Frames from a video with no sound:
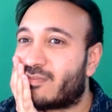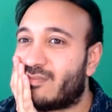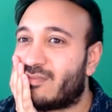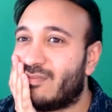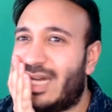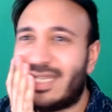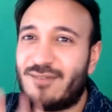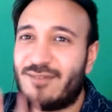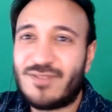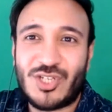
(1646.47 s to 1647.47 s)
I didn't have the
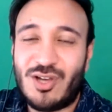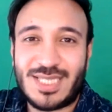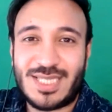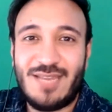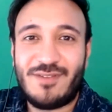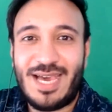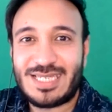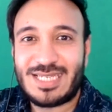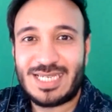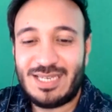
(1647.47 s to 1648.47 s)
chance. I never had,
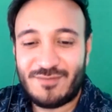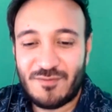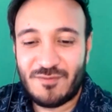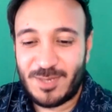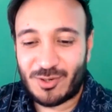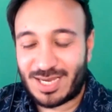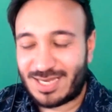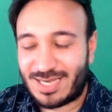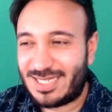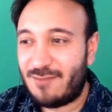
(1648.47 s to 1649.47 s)
and I've never been on like a
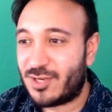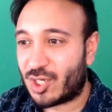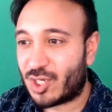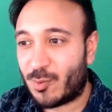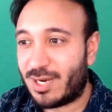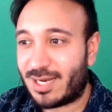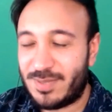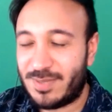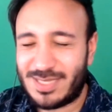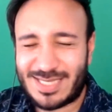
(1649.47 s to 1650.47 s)
TV show where I can be
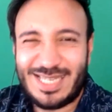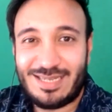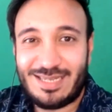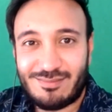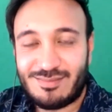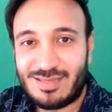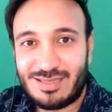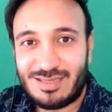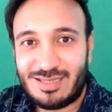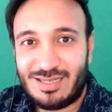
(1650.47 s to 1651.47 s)
silly.
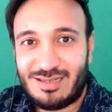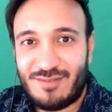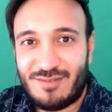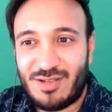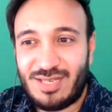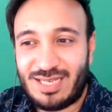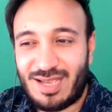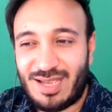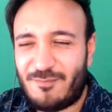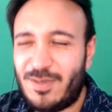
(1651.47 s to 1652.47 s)
I've
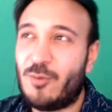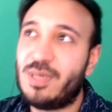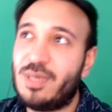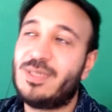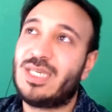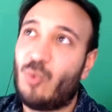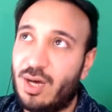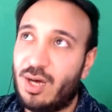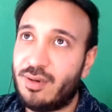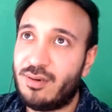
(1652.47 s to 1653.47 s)
been on BBC
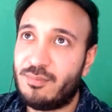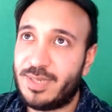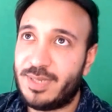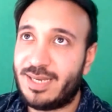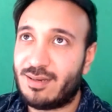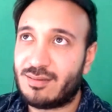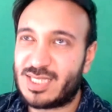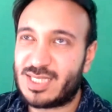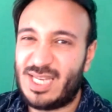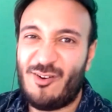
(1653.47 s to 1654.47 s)
One being
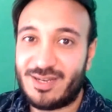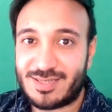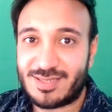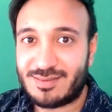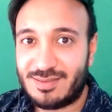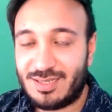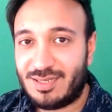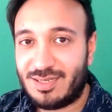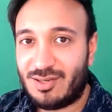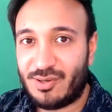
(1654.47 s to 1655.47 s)
serious
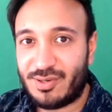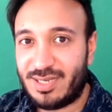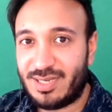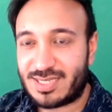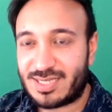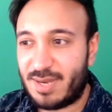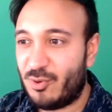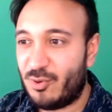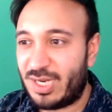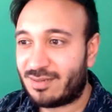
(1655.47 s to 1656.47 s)
on a Sunday
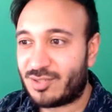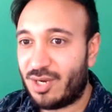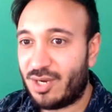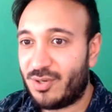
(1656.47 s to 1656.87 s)
morning show.